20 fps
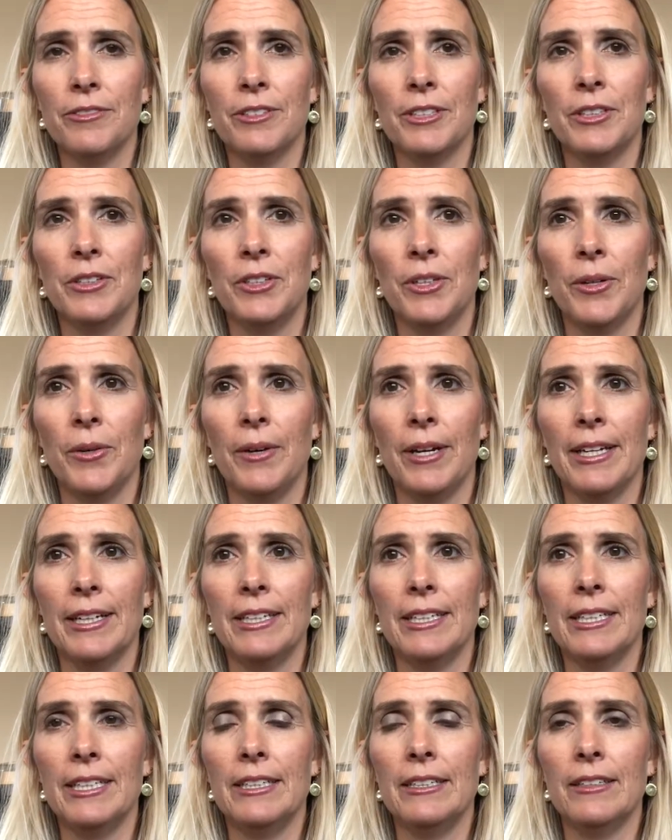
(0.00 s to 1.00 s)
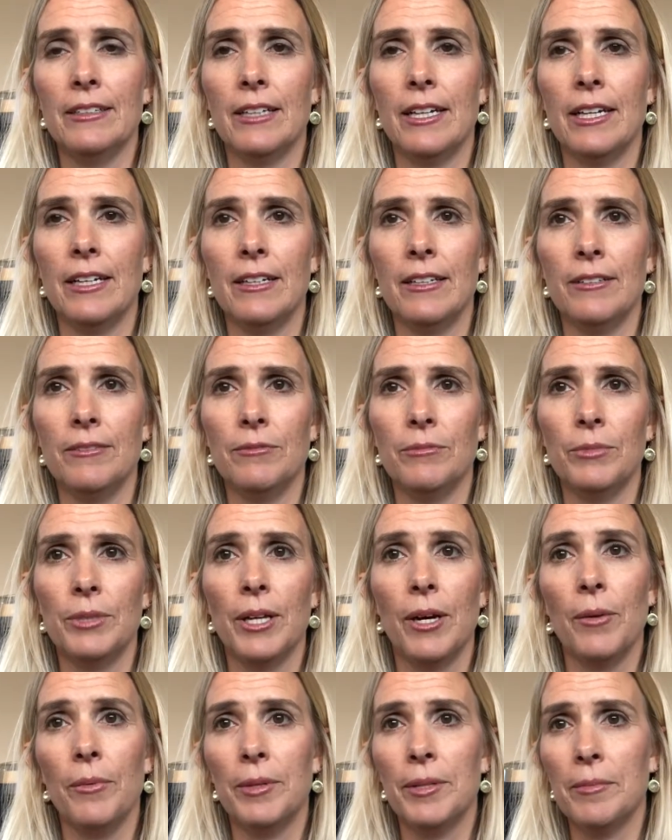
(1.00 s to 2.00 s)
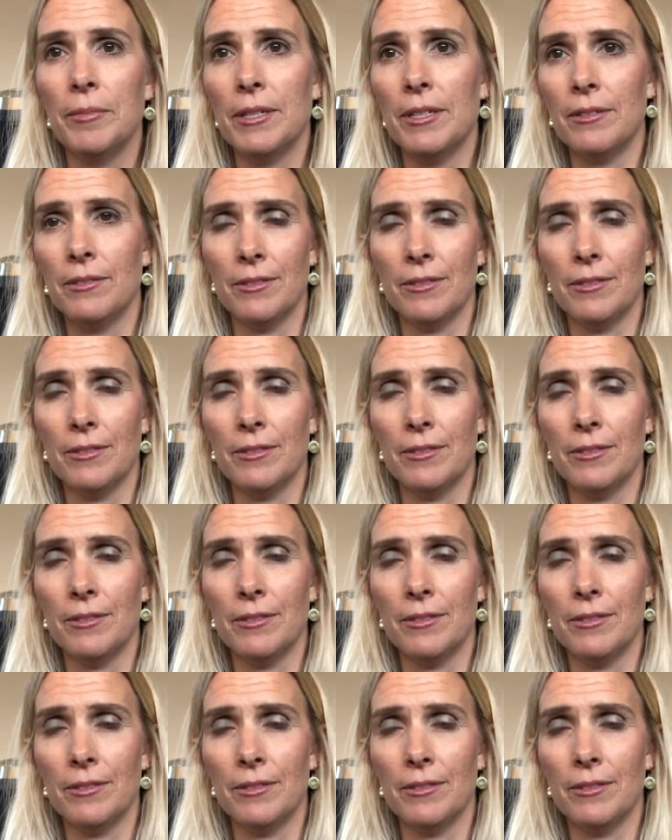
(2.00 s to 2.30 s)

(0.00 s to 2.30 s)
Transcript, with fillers: You know, I get that we all want to be in